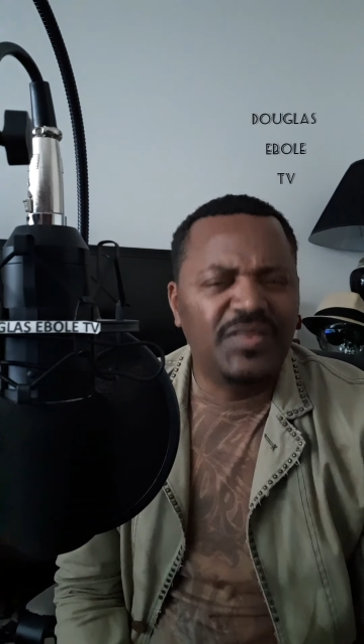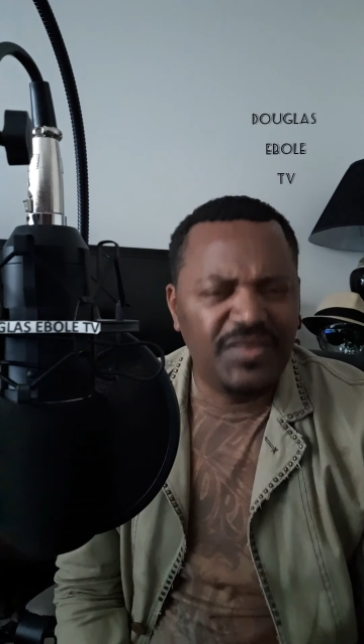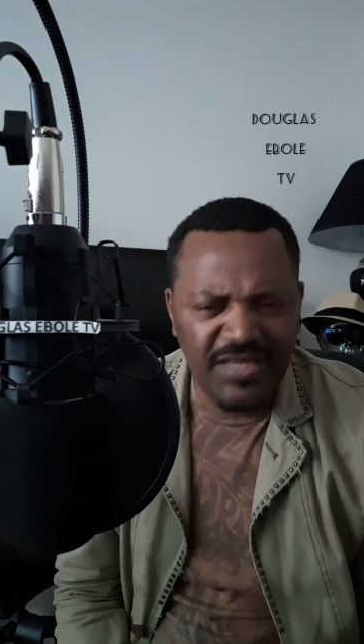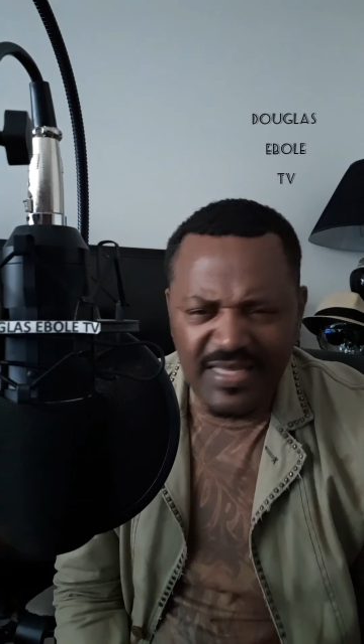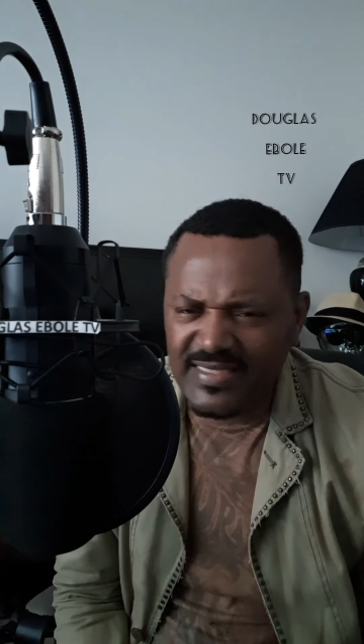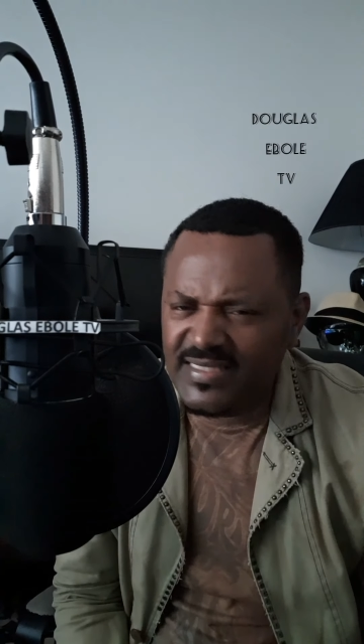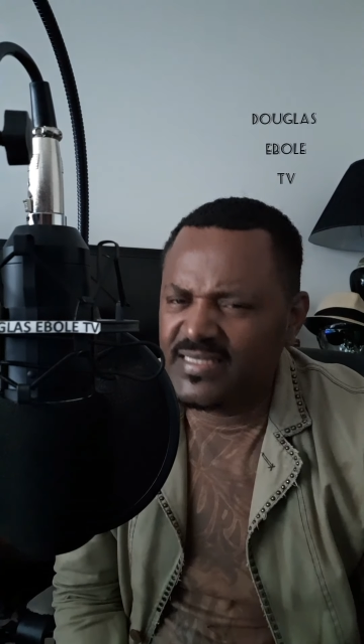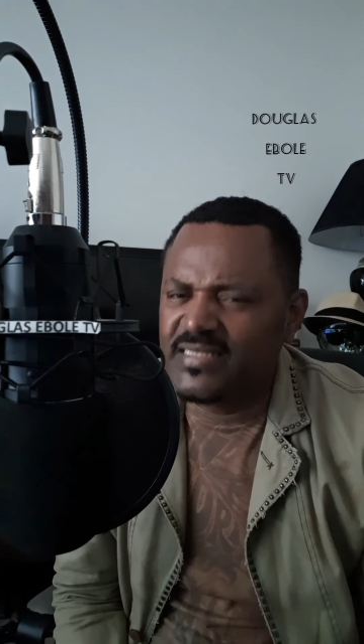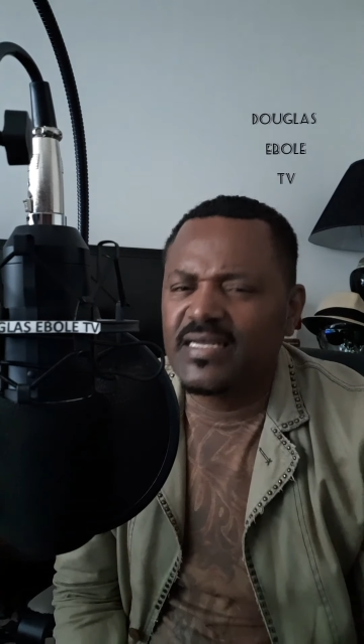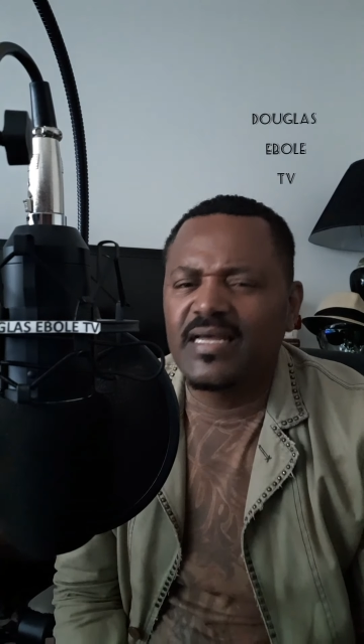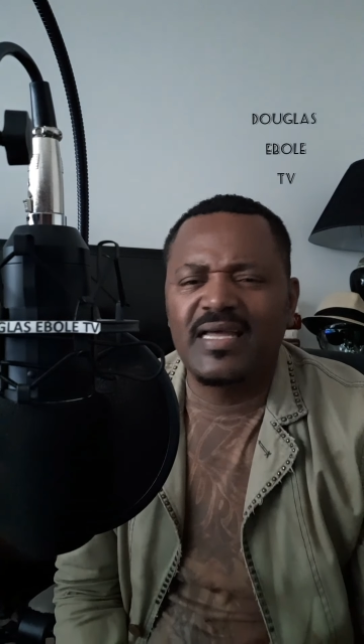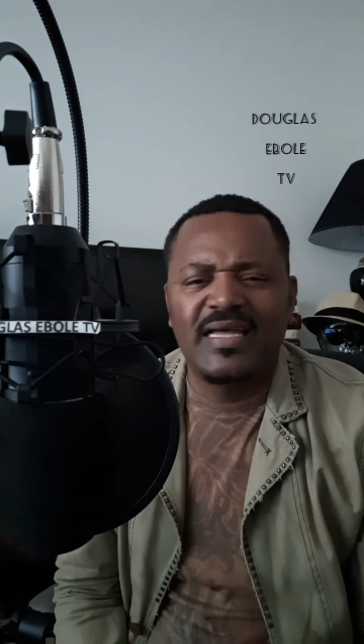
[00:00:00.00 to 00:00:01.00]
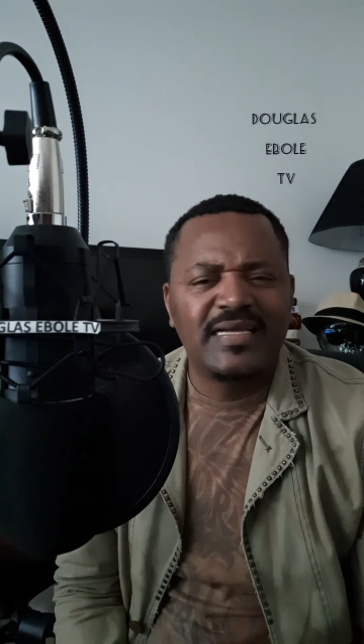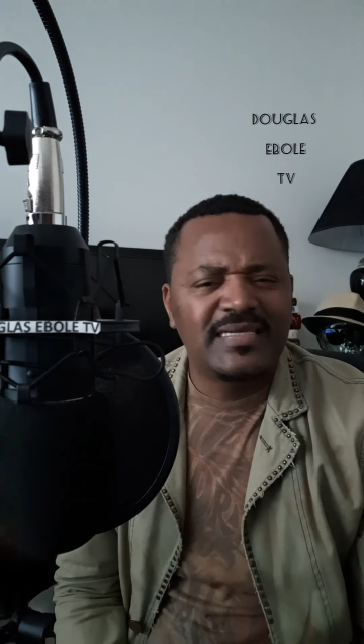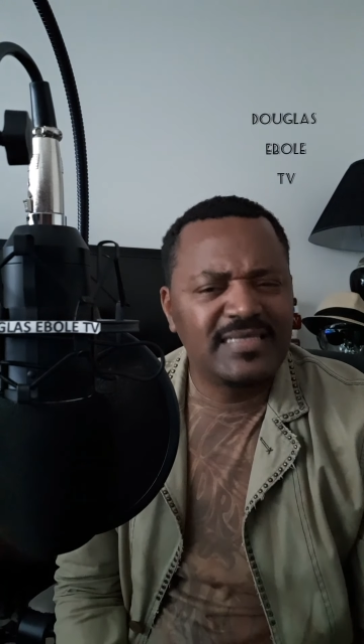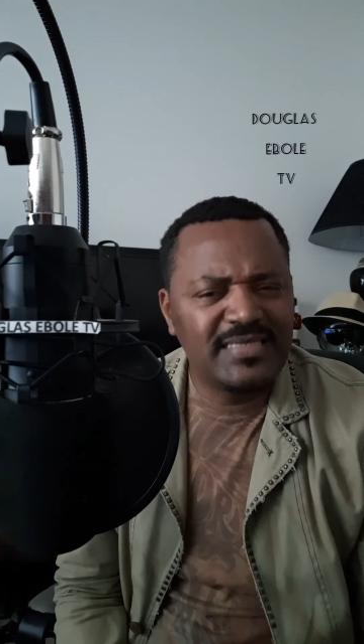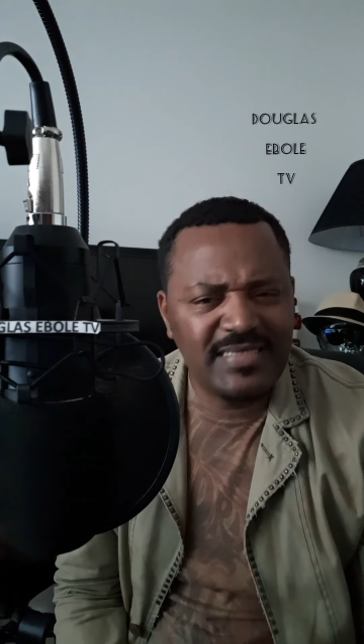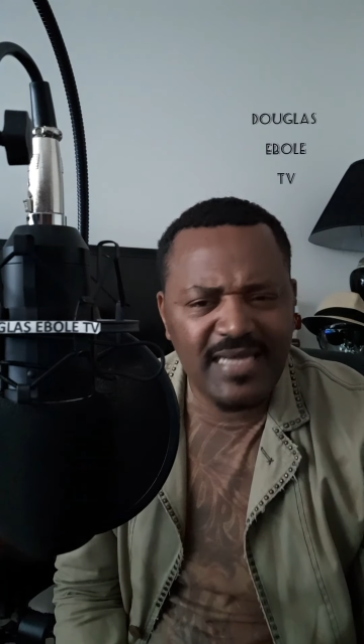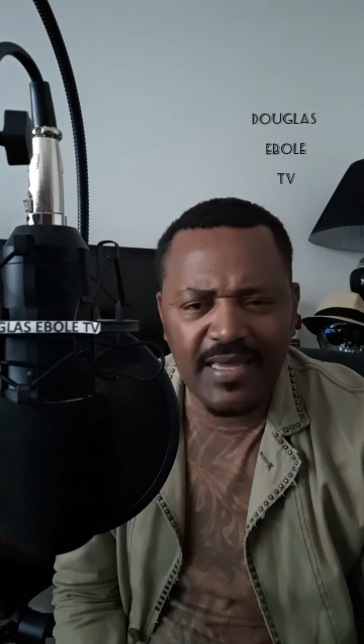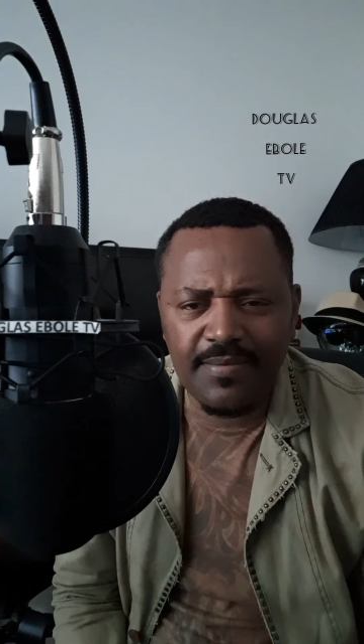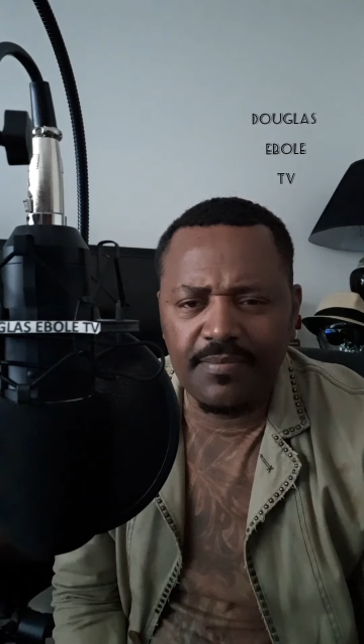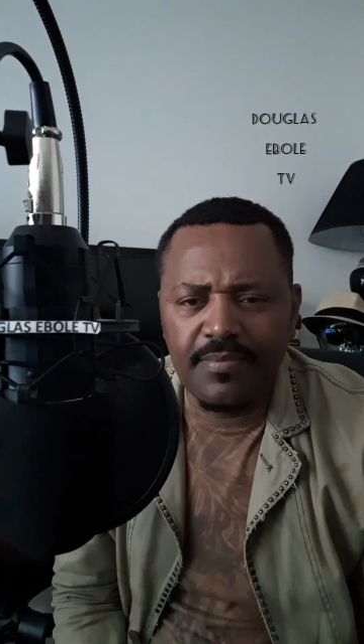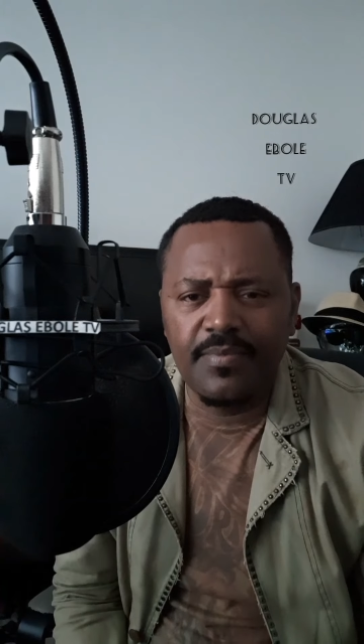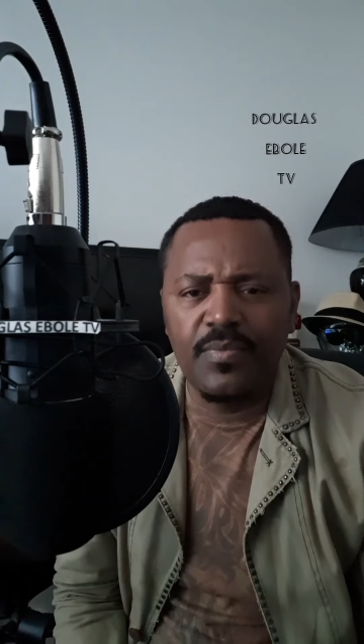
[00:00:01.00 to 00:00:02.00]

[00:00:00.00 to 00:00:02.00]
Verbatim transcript: these same